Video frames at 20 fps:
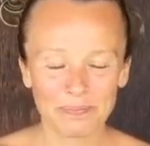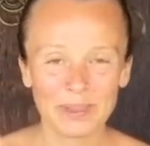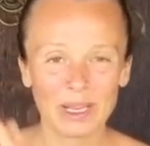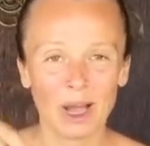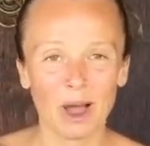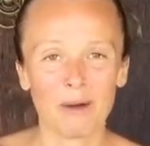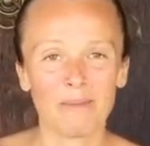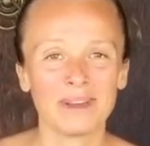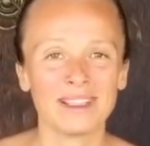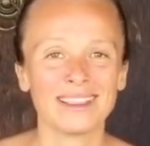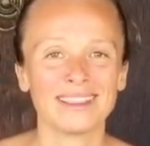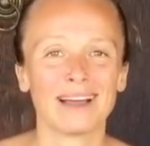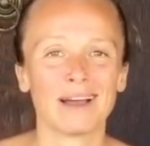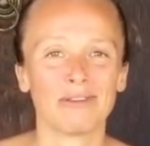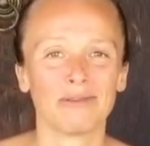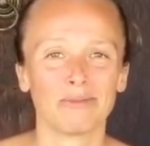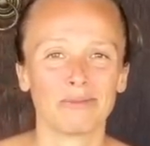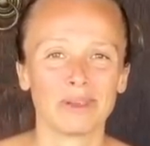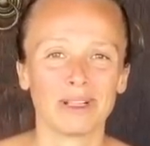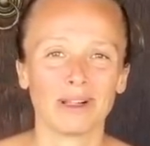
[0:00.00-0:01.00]
comment
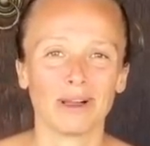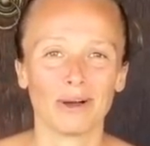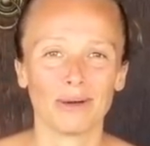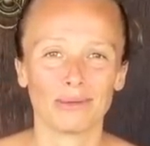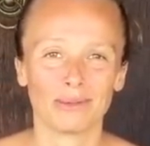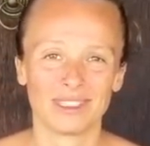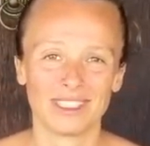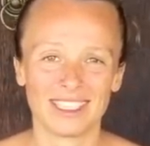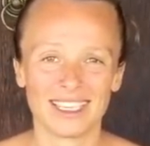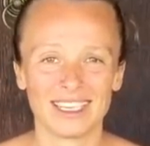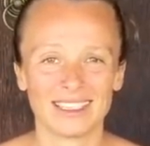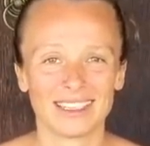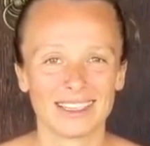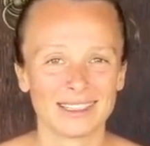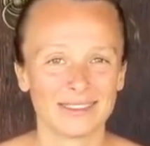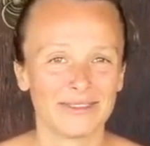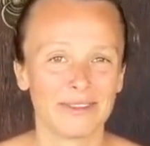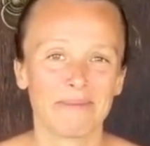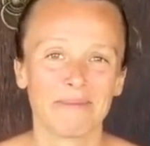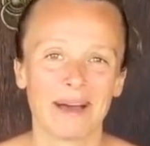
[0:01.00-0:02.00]
down below
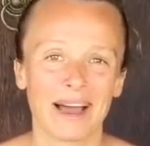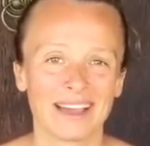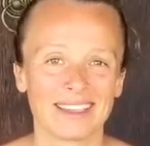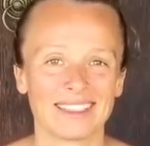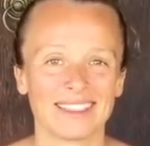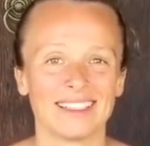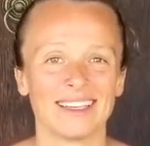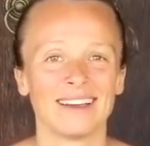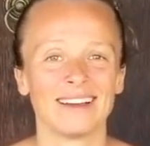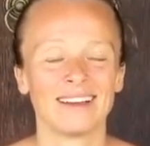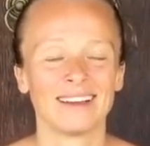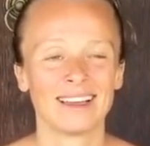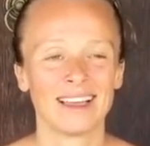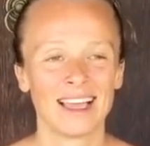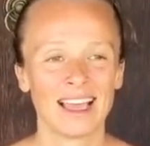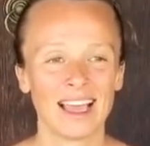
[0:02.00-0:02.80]
tina's vipassana